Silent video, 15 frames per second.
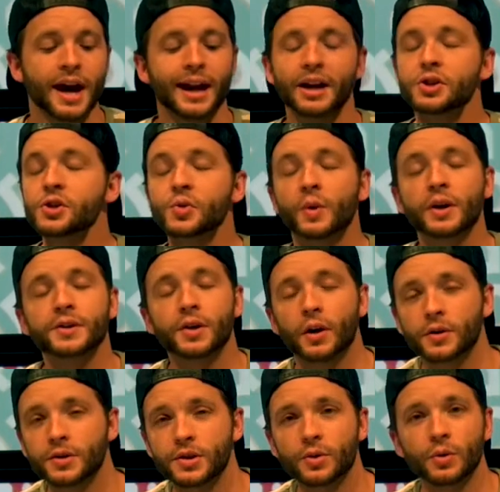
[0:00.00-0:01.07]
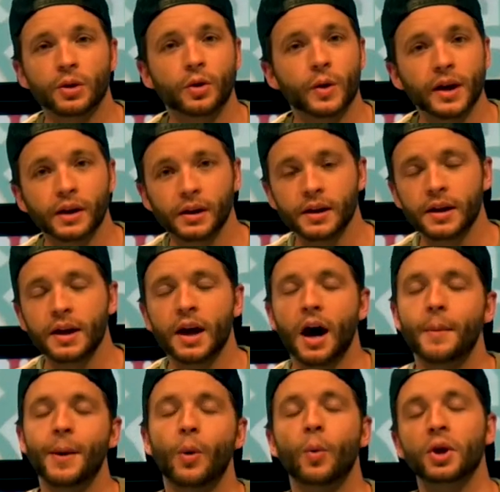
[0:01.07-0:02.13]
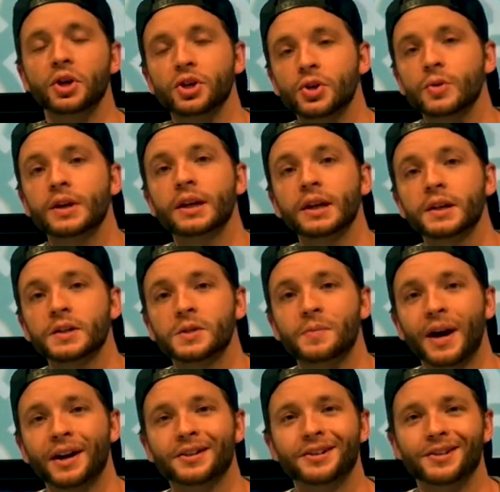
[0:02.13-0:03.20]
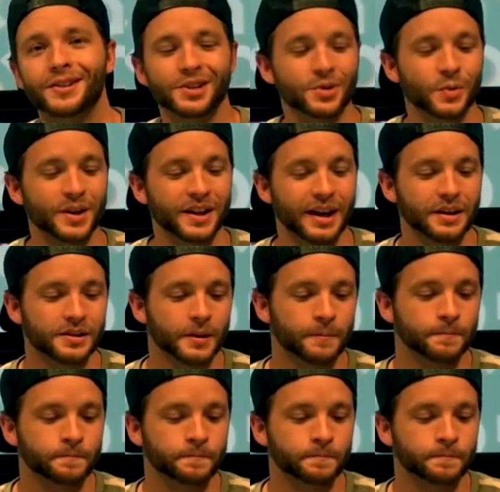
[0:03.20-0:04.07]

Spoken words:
and I just want to talk to you real quickly about what you can expect this weekend.